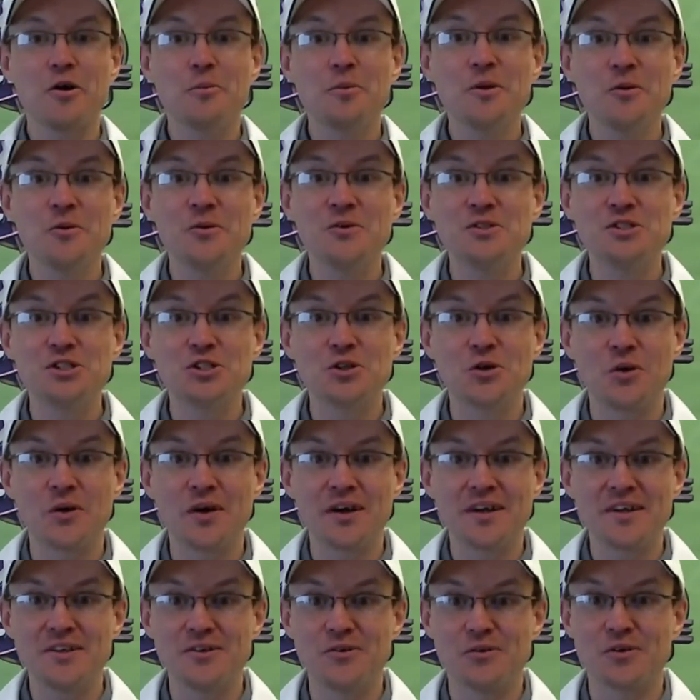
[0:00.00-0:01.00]
you enjoy
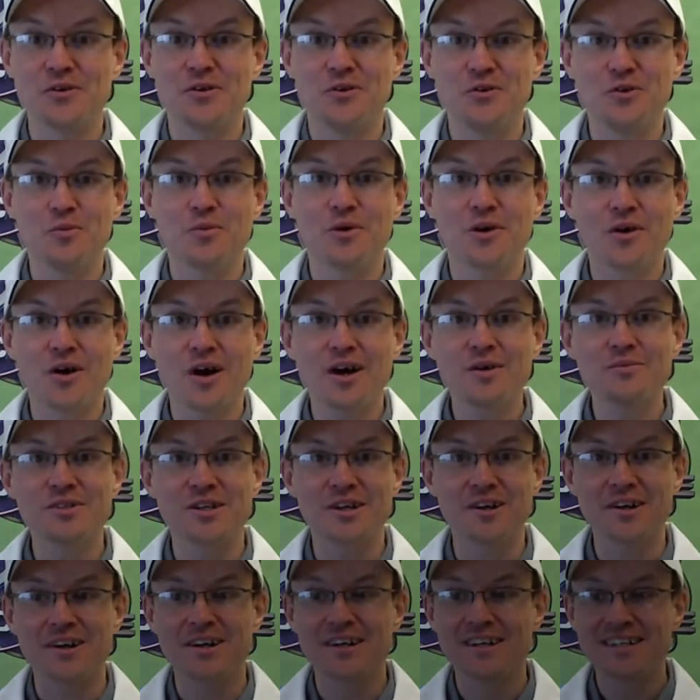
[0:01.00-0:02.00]
your new
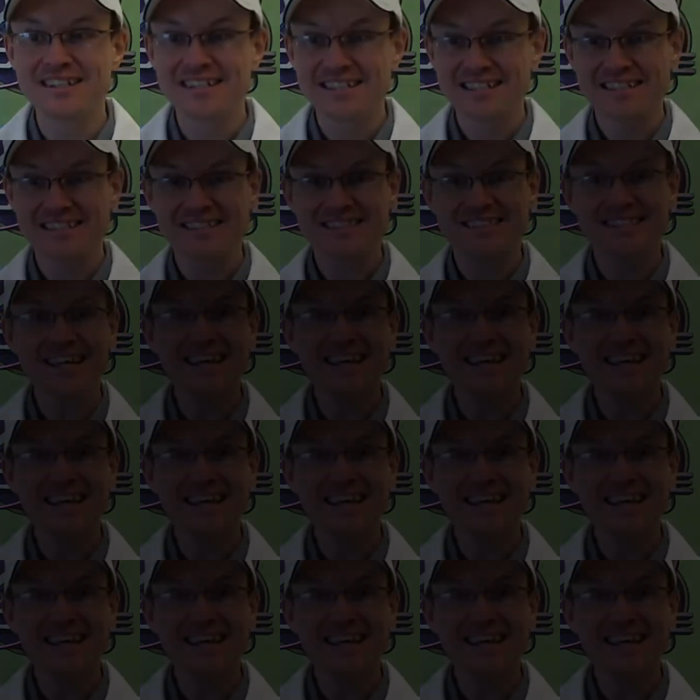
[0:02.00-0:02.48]
barometer. See